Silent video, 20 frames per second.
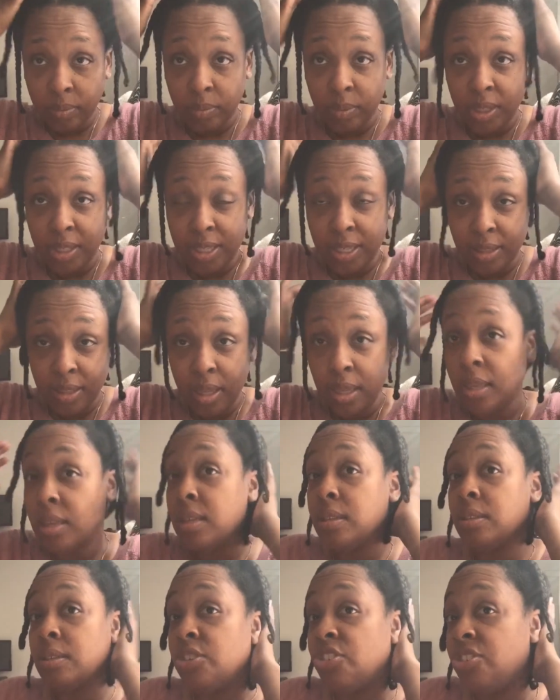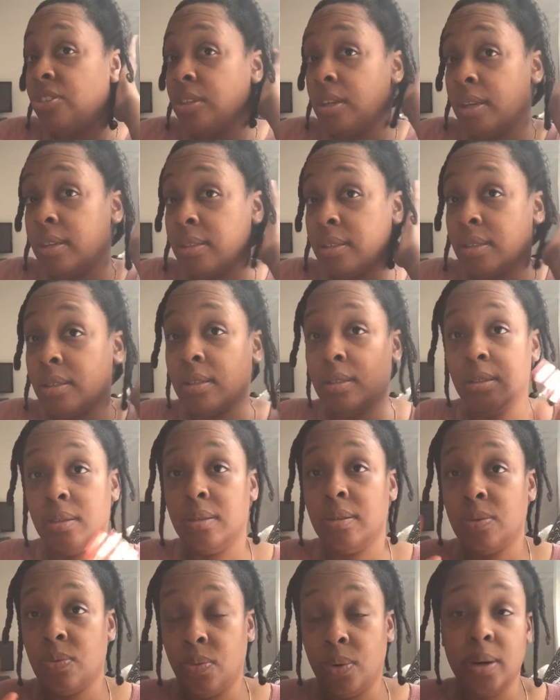because I think it's just
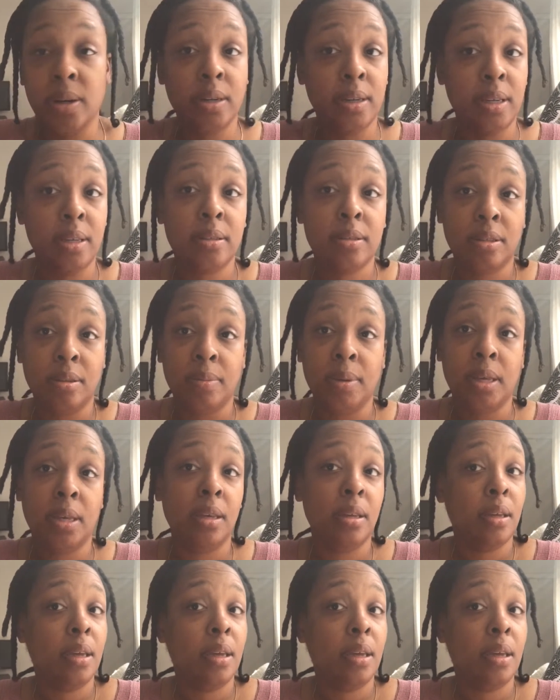where it needs to be.